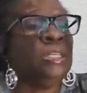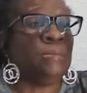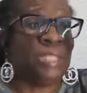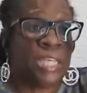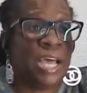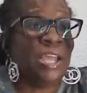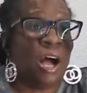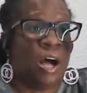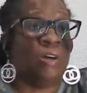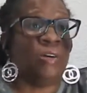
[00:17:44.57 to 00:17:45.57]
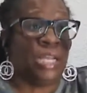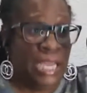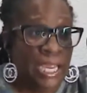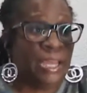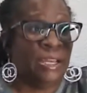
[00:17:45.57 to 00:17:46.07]
So I'm gonna tell y'all
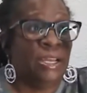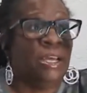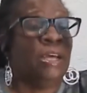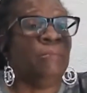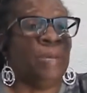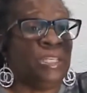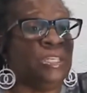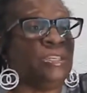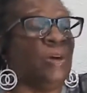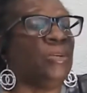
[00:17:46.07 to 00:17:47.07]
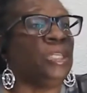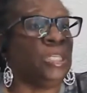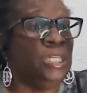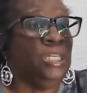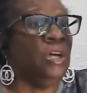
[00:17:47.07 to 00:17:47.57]
again, business
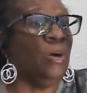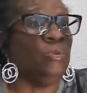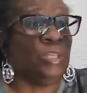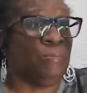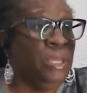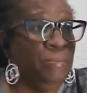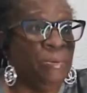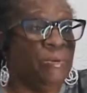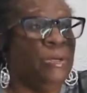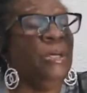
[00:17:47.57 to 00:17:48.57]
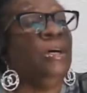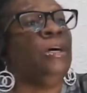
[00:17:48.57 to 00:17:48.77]
owners, CEOs, and people,